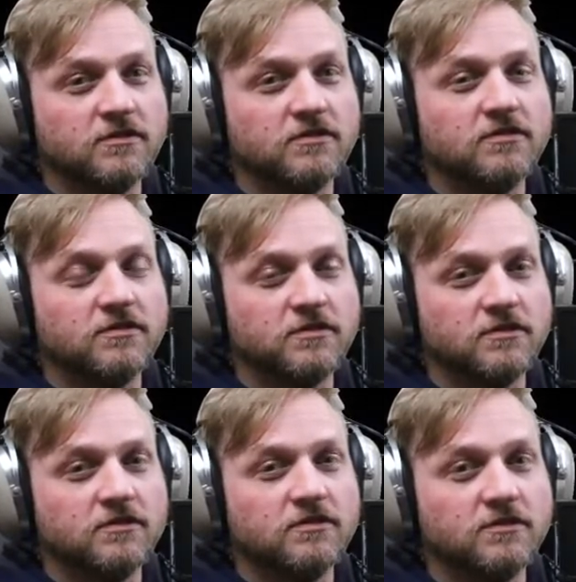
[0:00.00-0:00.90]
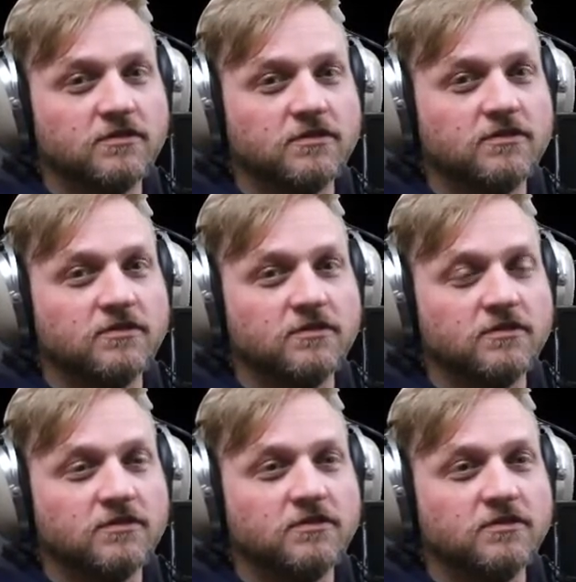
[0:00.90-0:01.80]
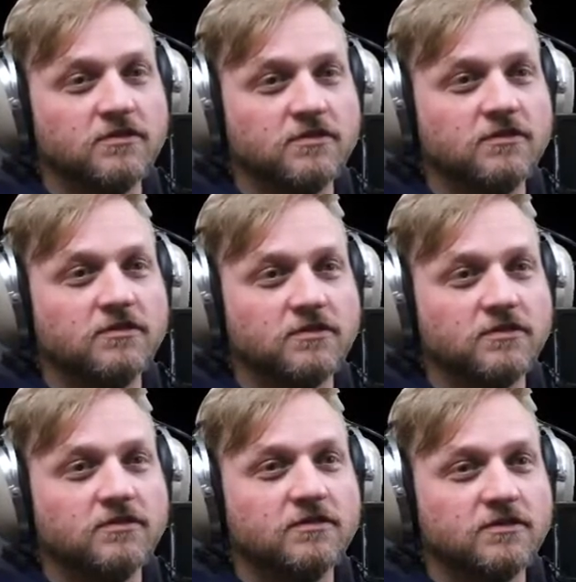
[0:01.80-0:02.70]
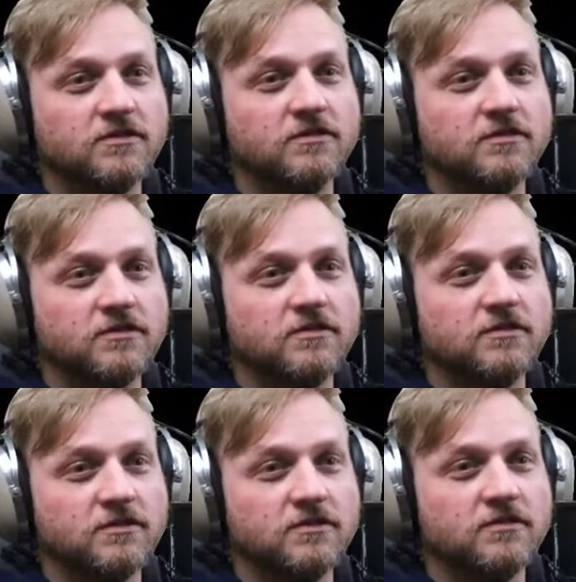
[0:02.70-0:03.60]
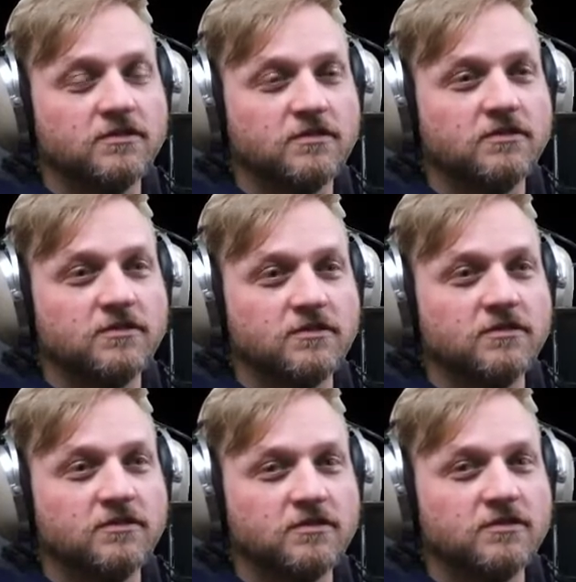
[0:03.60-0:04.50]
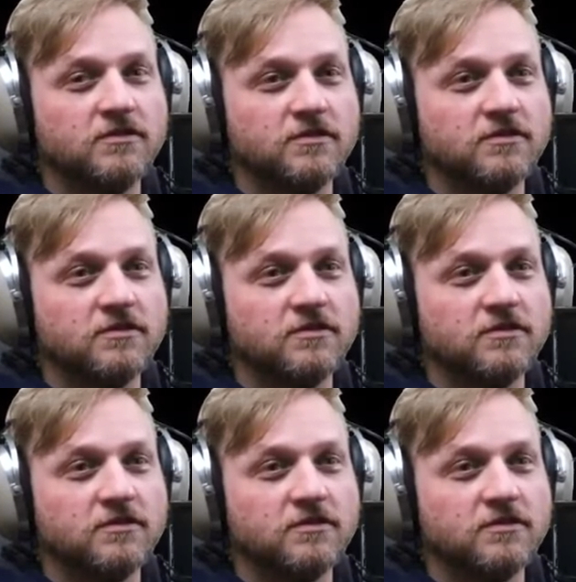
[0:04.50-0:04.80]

This person isn't speaking.